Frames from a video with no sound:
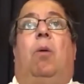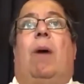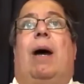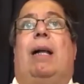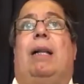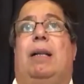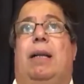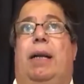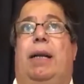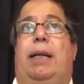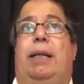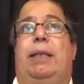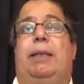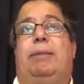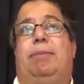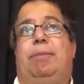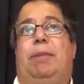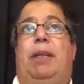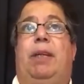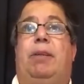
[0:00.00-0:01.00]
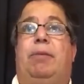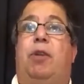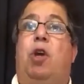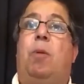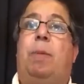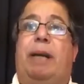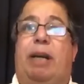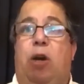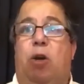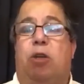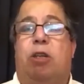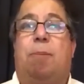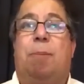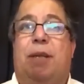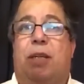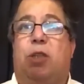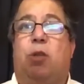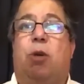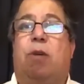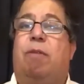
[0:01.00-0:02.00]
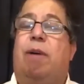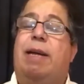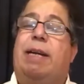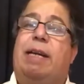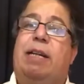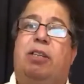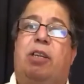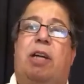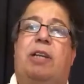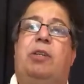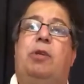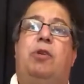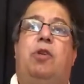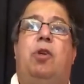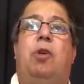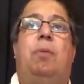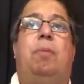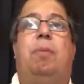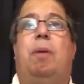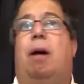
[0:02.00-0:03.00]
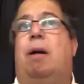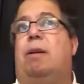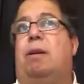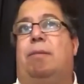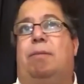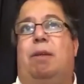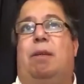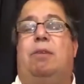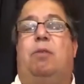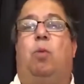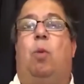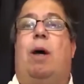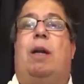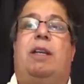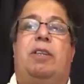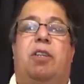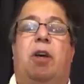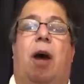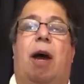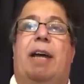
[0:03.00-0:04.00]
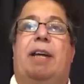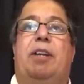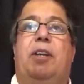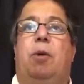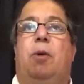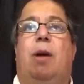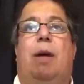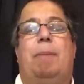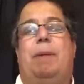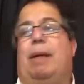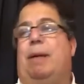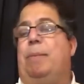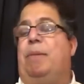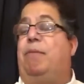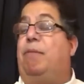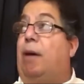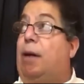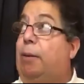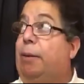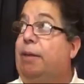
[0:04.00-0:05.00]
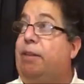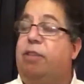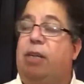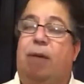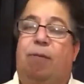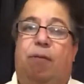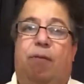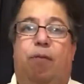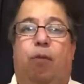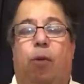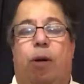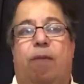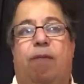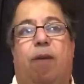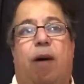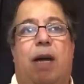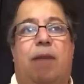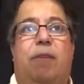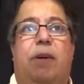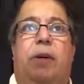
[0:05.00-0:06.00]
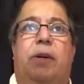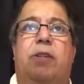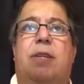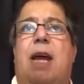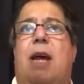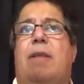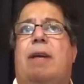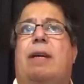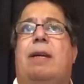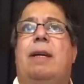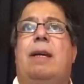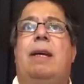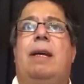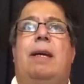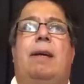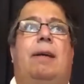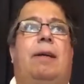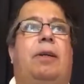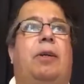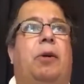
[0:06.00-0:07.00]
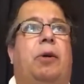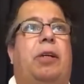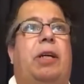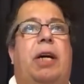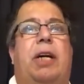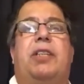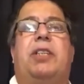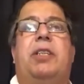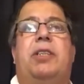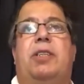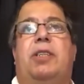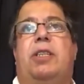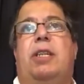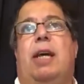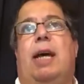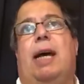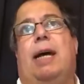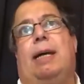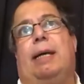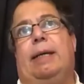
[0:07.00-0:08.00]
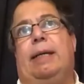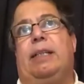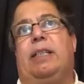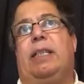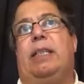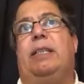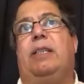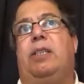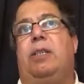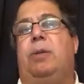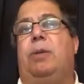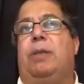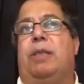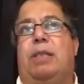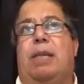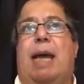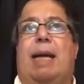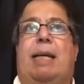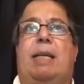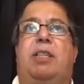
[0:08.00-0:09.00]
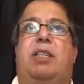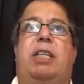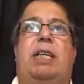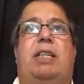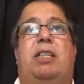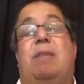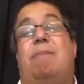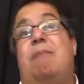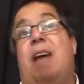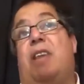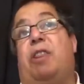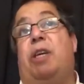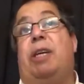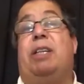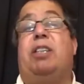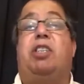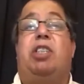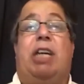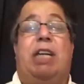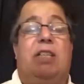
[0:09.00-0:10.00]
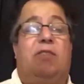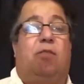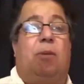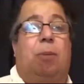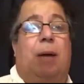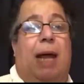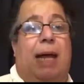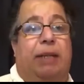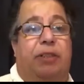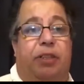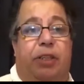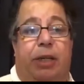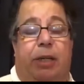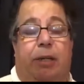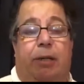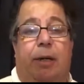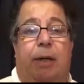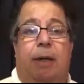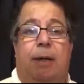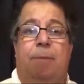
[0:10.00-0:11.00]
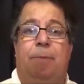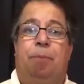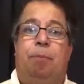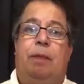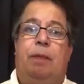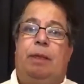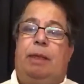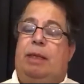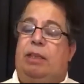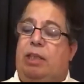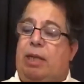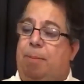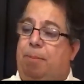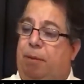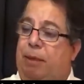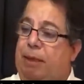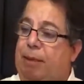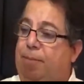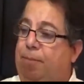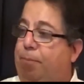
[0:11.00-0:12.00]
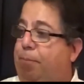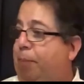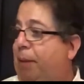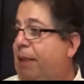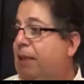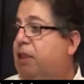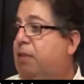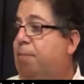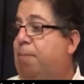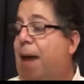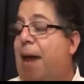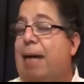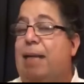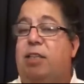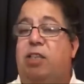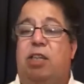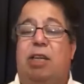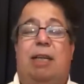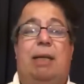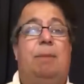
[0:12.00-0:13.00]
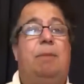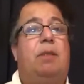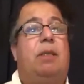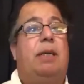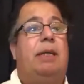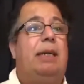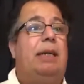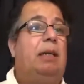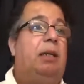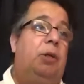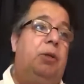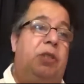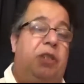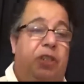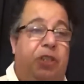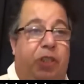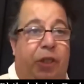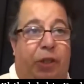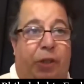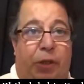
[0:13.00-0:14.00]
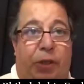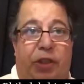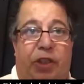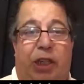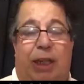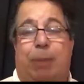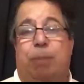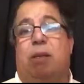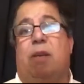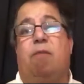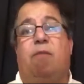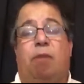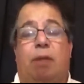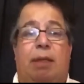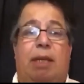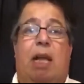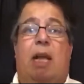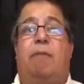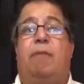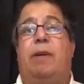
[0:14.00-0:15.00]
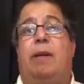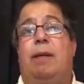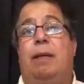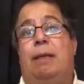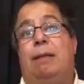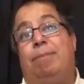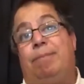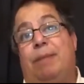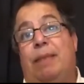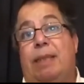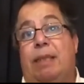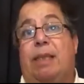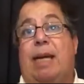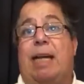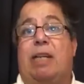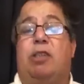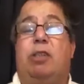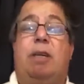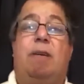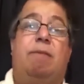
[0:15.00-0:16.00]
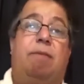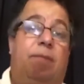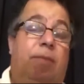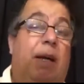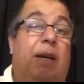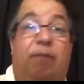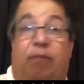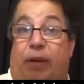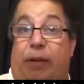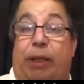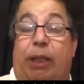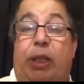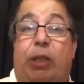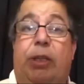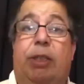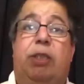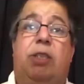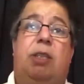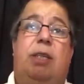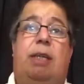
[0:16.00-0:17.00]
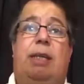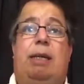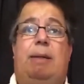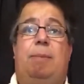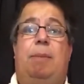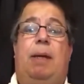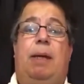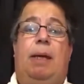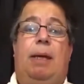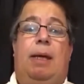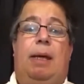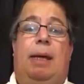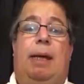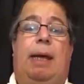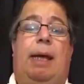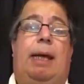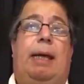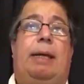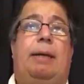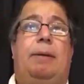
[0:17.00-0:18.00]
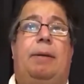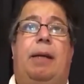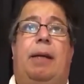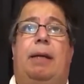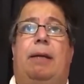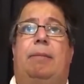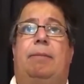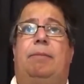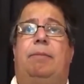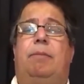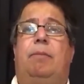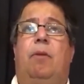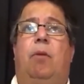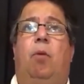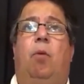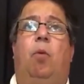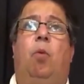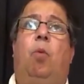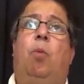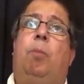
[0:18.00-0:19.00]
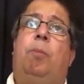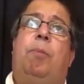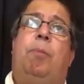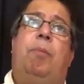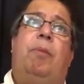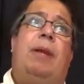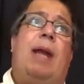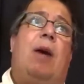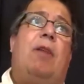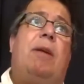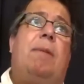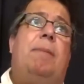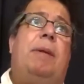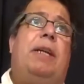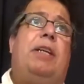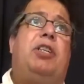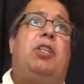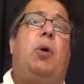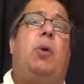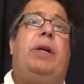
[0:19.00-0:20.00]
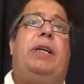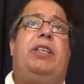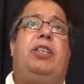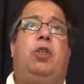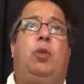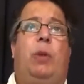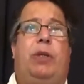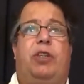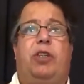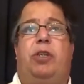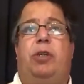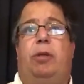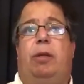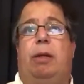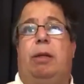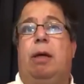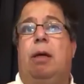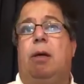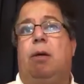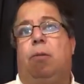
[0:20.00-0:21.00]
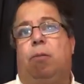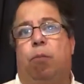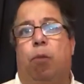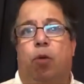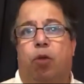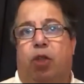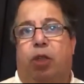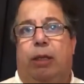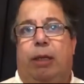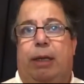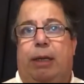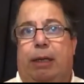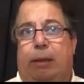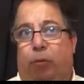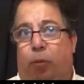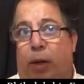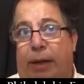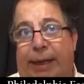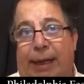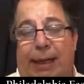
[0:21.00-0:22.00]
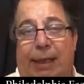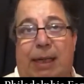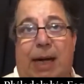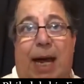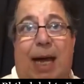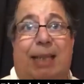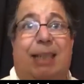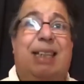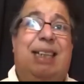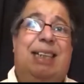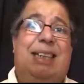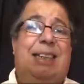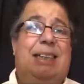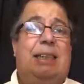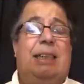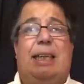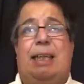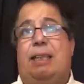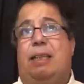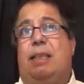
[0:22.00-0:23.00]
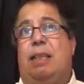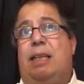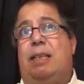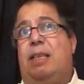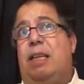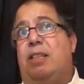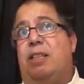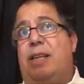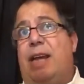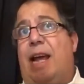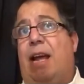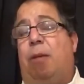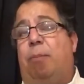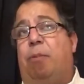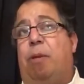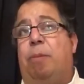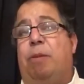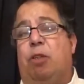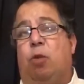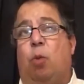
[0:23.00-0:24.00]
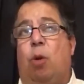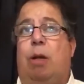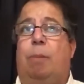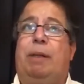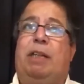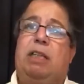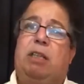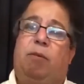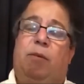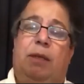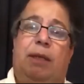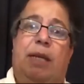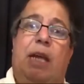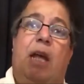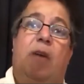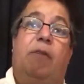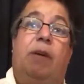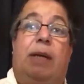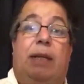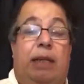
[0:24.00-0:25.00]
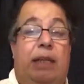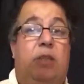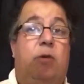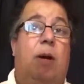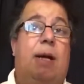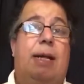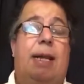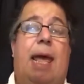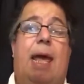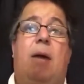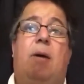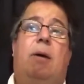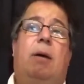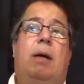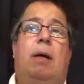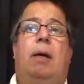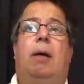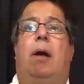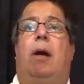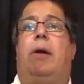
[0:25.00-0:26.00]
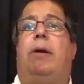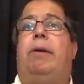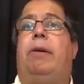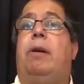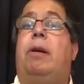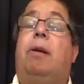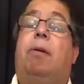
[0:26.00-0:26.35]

Well, you know, nobody knows Minnesota Vikings on YouTube as well as I do. I mean, I've been following this team for 45 years. Now that Kirk Cousins is into his second season, nothing has changed from last year. He simply beats bad teams and he loses to good teams. And Philadelphia is actually a very good team. And now that Minnesota has switched to the mostly running attack, it doesn't help them as well, because Philadelphia, at least right now, are